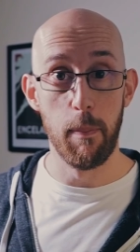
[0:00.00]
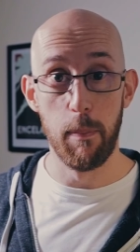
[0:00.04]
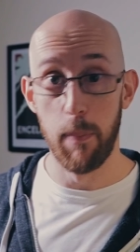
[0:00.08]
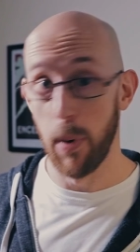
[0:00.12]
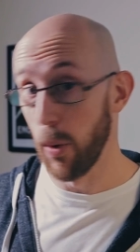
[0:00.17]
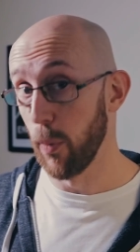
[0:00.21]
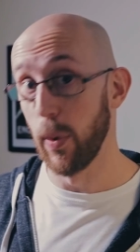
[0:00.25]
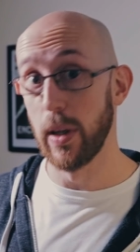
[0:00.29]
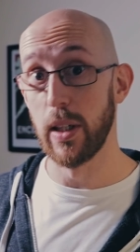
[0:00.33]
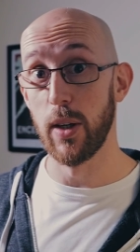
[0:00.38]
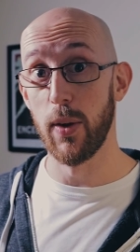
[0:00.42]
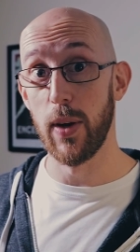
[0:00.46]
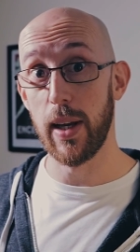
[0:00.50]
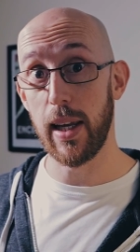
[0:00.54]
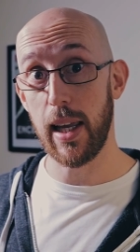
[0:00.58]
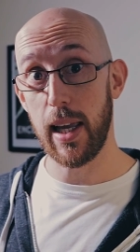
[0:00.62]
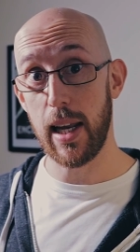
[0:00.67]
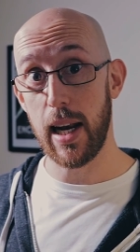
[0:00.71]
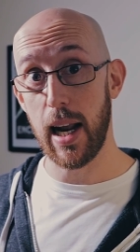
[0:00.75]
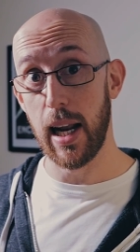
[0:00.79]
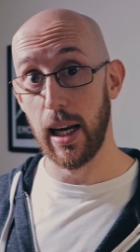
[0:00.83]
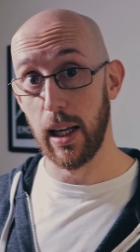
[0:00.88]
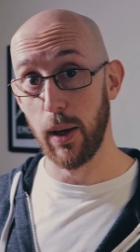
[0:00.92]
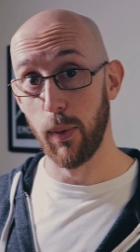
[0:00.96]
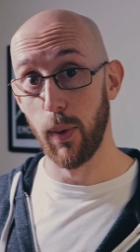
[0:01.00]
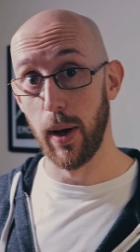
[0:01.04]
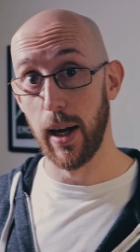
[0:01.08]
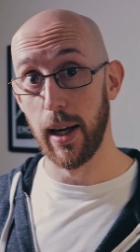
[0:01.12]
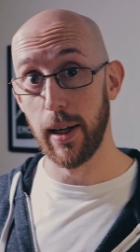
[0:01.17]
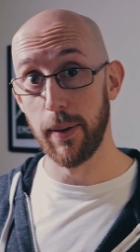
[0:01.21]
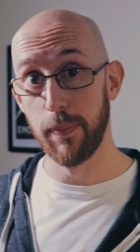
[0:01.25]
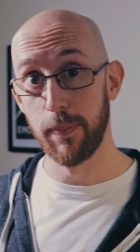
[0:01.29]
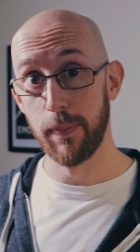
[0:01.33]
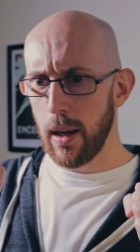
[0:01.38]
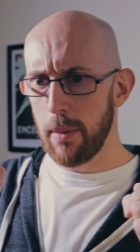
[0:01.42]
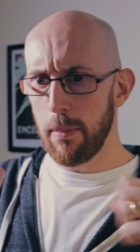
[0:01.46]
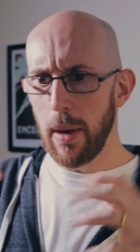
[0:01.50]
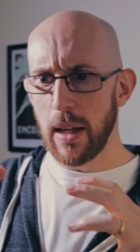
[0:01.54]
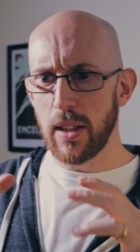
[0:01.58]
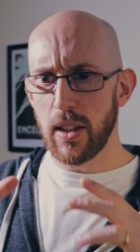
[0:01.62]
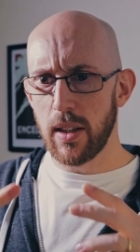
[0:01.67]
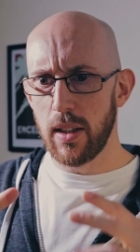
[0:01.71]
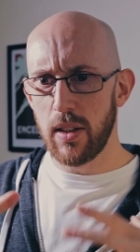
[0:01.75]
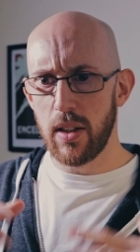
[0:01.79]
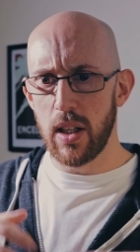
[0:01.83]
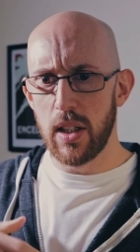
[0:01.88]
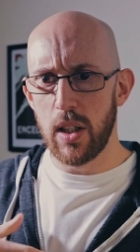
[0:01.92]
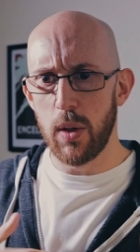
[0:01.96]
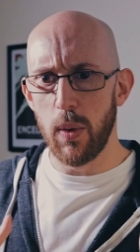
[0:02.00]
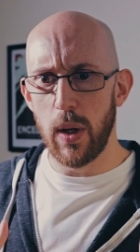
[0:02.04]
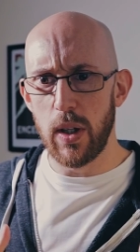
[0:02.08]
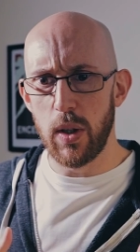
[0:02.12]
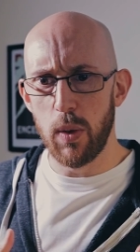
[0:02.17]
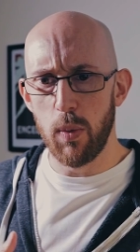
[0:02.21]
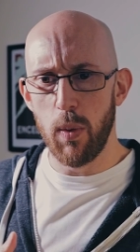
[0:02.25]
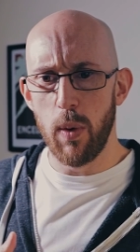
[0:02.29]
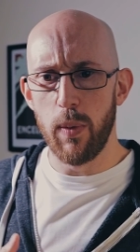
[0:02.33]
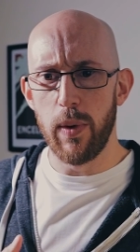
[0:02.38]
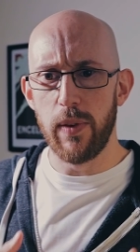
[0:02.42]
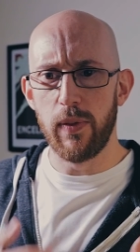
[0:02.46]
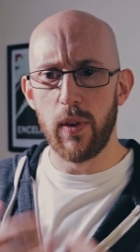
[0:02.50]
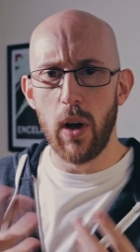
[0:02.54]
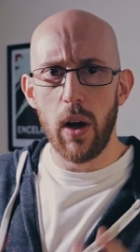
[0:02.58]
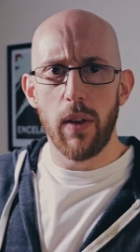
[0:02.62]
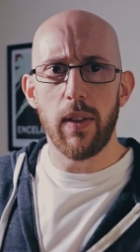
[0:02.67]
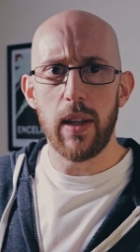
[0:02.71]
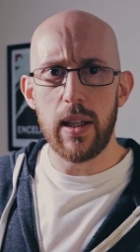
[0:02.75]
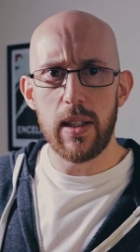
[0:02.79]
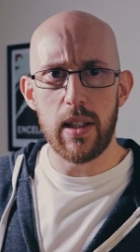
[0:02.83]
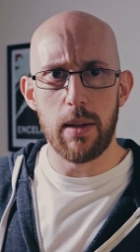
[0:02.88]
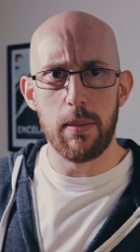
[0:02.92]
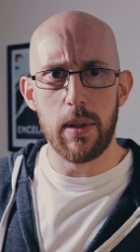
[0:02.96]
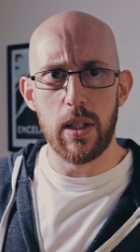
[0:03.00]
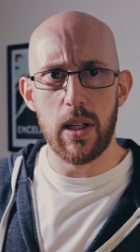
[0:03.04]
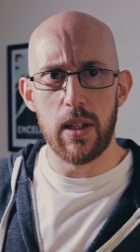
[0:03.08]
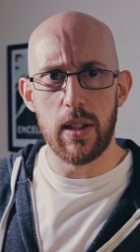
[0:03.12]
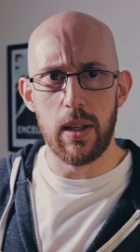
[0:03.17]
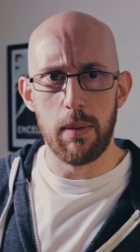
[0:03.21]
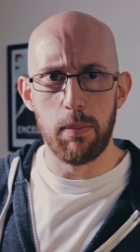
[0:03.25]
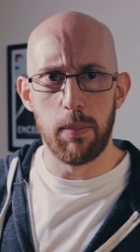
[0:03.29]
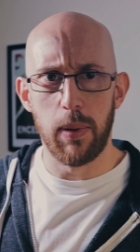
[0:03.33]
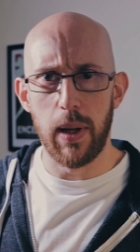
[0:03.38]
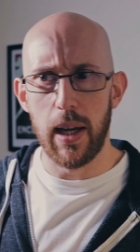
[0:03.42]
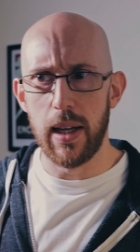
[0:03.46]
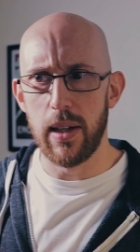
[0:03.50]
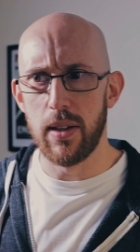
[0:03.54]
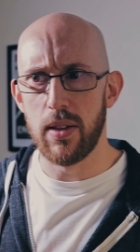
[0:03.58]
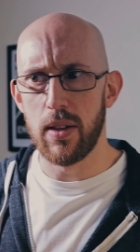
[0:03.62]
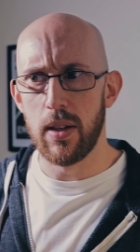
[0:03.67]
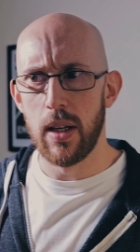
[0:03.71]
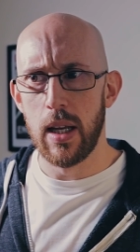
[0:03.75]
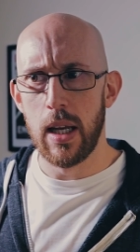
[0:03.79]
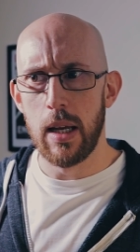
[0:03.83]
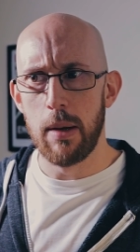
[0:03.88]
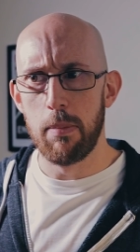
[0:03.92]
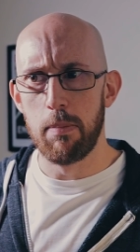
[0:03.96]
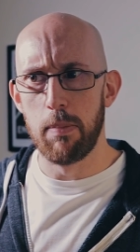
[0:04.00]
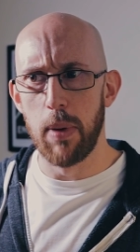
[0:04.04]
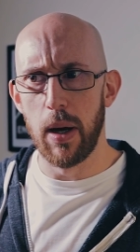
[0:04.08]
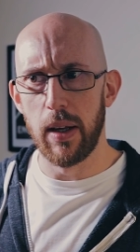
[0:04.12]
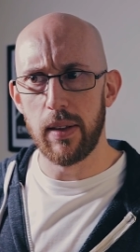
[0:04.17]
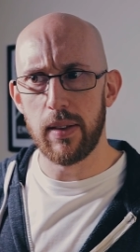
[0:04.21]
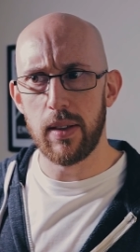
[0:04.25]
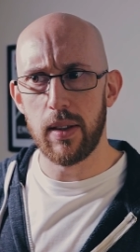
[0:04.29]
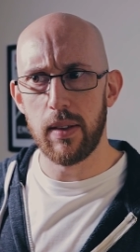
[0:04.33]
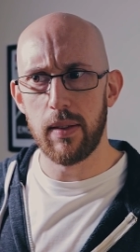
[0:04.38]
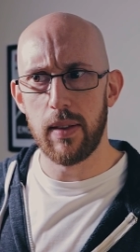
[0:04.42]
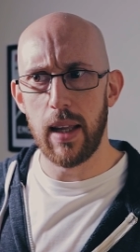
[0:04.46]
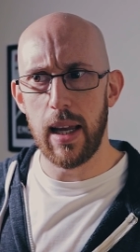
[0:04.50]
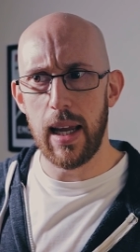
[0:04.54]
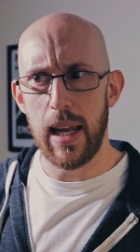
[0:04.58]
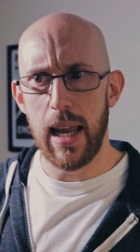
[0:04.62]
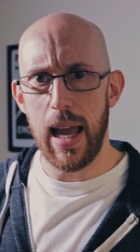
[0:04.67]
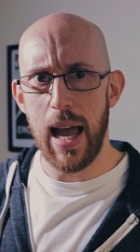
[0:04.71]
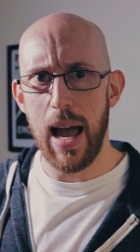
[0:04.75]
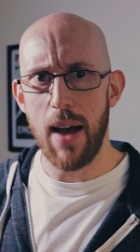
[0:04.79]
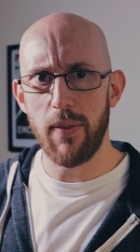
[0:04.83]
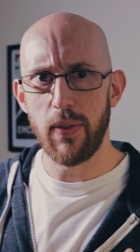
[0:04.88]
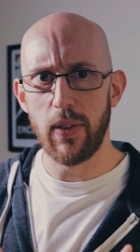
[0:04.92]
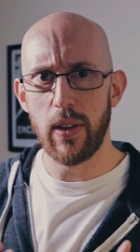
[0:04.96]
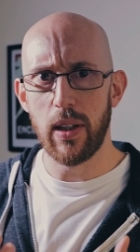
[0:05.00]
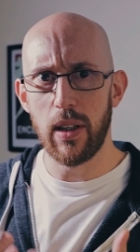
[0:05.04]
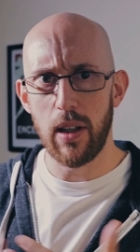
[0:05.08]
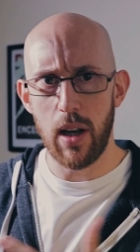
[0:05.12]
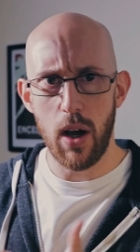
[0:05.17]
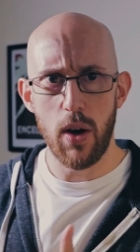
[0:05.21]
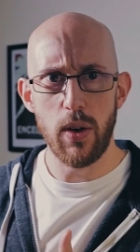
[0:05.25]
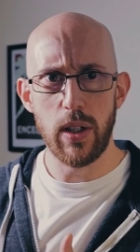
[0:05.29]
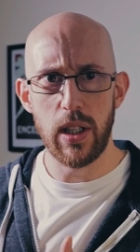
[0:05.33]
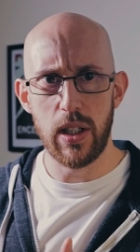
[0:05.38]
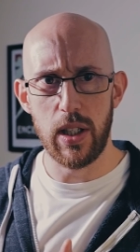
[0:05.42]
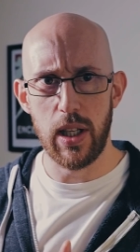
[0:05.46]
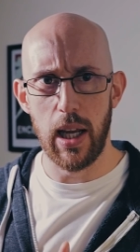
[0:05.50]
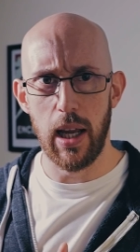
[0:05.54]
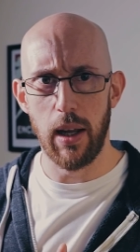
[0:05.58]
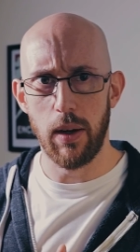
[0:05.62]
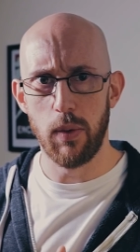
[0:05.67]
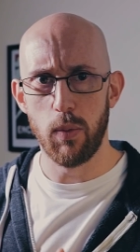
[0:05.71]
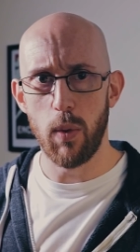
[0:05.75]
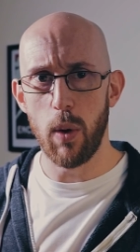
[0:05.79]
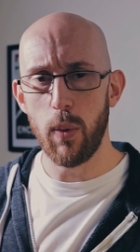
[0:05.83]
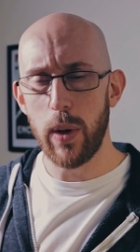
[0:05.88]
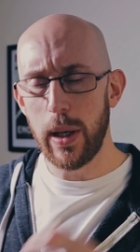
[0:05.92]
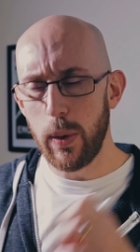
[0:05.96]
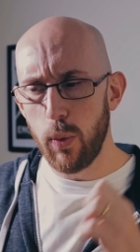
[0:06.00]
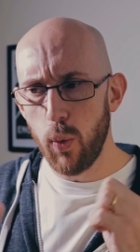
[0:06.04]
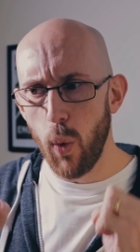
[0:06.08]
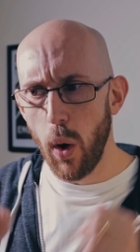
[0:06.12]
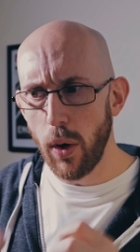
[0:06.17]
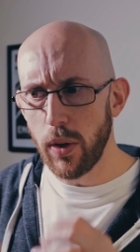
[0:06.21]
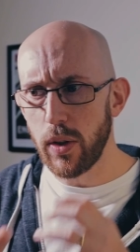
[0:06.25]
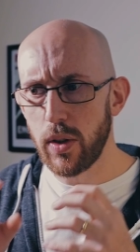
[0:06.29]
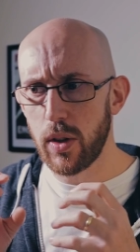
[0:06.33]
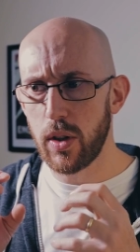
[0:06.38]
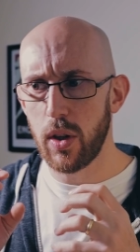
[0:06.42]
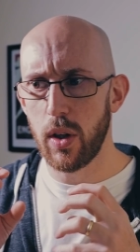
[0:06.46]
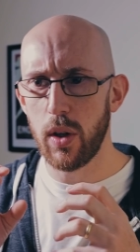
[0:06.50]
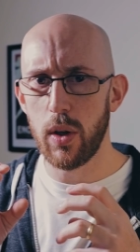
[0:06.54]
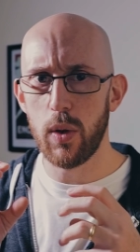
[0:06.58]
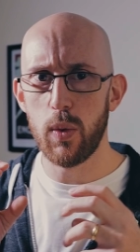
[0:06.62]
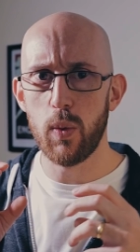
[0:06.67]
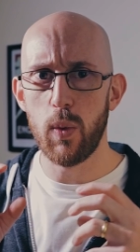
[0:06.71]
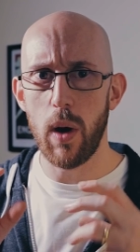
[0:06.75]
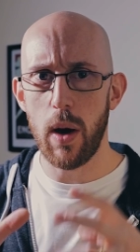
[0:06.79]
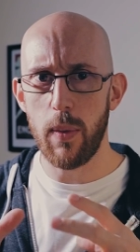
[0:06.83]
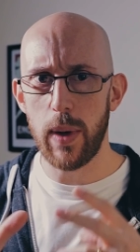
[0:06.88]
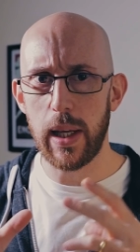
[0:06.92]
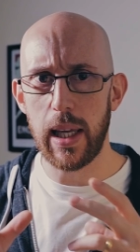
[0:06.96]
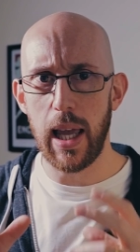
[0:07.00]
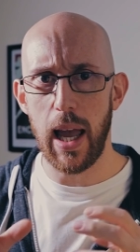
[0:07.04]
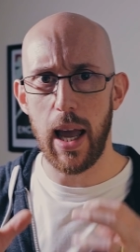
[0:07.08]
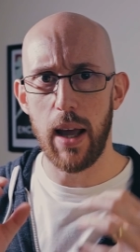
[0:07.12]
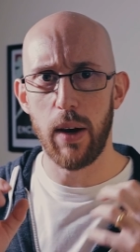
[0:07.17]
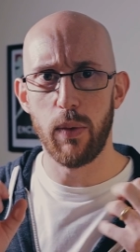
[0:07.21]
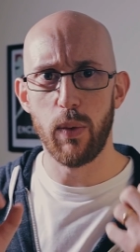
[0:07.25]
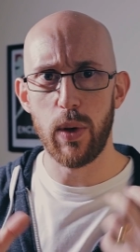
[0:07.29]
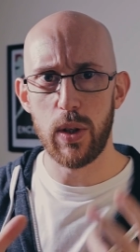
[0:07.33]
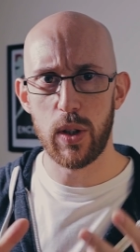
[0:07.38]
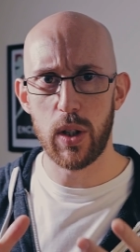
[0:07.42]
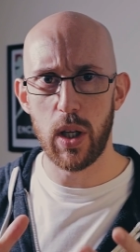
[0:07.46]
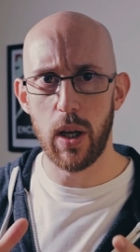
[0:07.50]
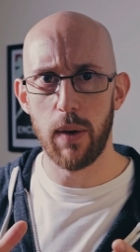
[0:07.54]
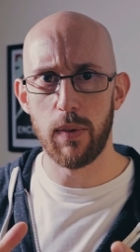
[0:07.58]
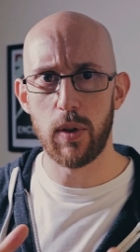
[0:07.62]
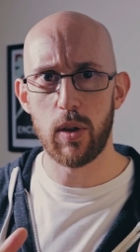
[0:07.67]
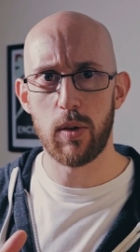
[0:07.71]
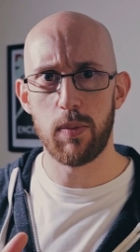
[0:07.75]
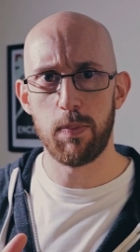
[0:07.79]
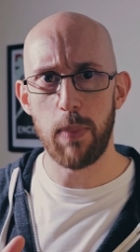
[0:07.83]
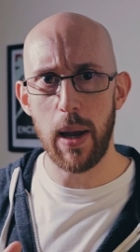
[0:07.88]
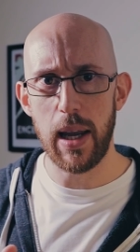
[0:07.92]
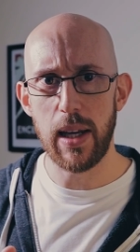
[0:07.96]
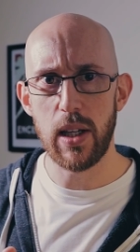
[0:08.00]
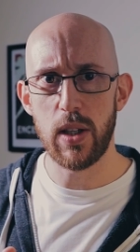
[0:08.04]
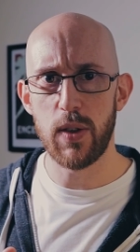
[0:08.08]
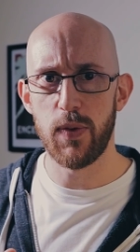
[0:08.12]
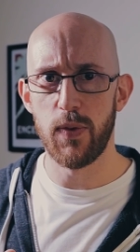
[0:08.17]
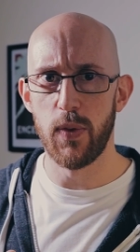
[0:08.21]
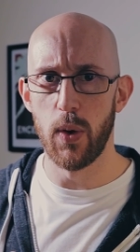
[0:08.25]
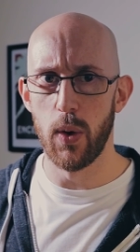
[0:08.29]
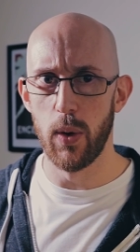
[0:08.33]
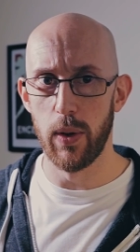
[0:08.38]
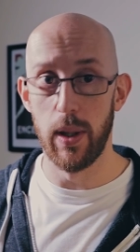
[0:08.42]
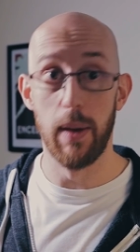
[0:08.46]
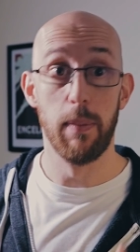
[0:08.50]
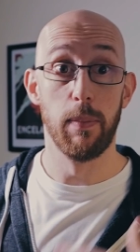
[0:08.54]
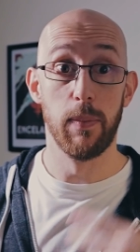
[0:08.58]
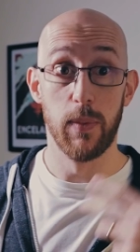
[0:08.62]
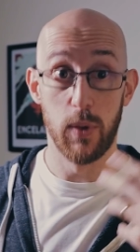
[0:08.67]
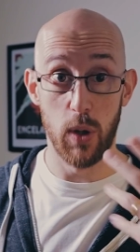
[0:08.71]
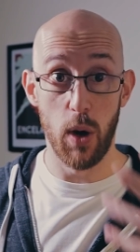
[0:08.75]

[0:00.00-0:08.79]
But we're doing it anyway. Imagine the situation where we've got these images in place, but they haven't loaded yet. But we want to, where we can, reserve space for them.